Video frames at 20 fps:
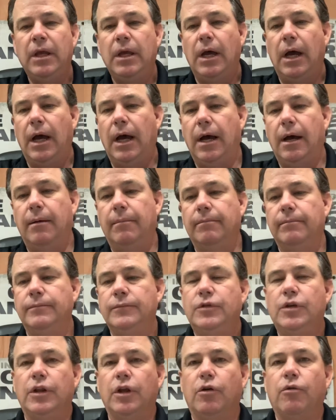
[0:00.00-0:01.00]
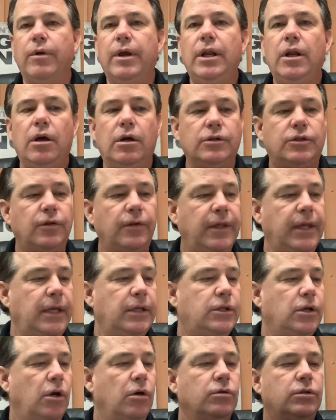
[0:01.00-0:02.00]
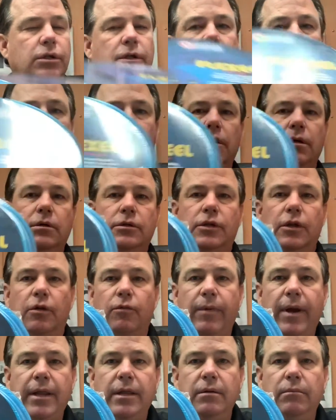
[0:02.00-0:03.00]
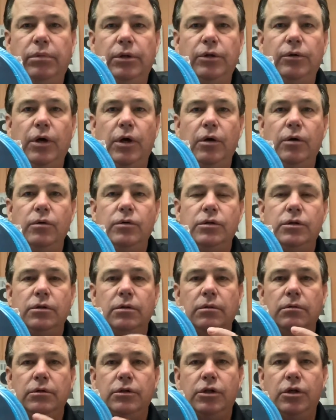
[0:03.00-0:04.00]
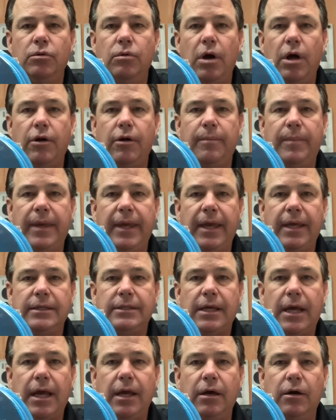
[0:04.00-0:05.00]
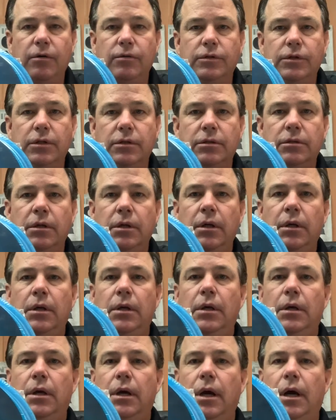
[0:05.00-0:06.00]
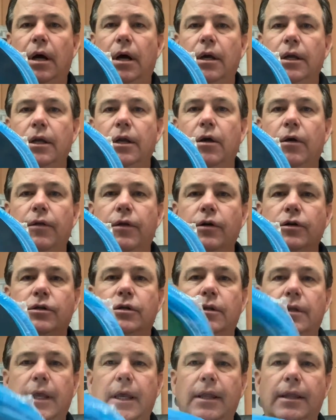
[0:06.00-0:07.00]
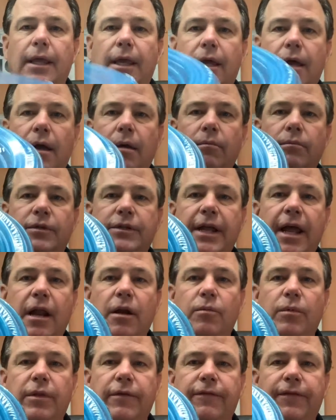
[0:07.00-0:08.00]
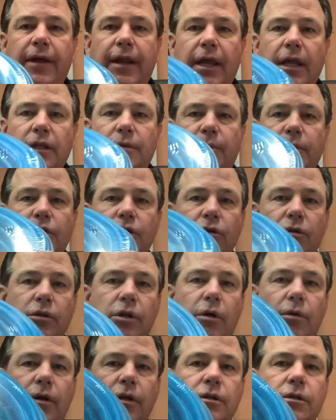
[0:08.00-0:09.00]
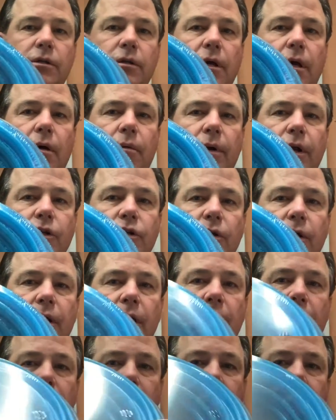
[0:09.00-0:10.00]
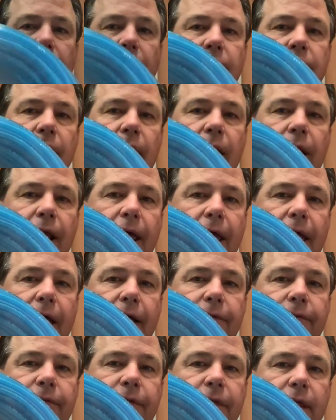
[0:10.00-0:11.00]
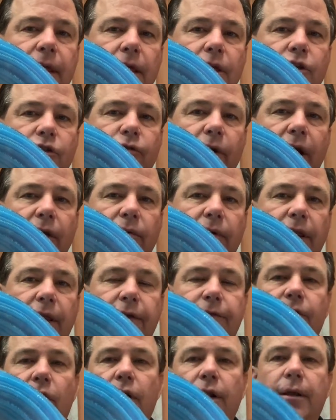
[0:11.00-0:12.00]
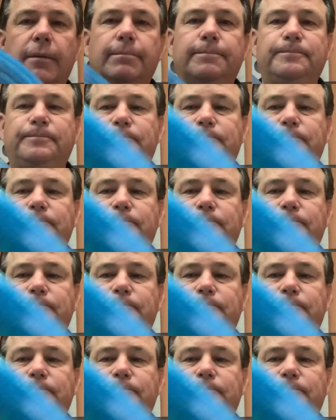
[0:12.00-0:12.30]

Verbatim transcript: Um, so the green hose, so these hoses, so the red and the blue hose, 200 PSI hoses. Uh, you know, they, they come standard with the fittings, but you'll notice uh, when I show you another thing, it does not have the strain relief on them.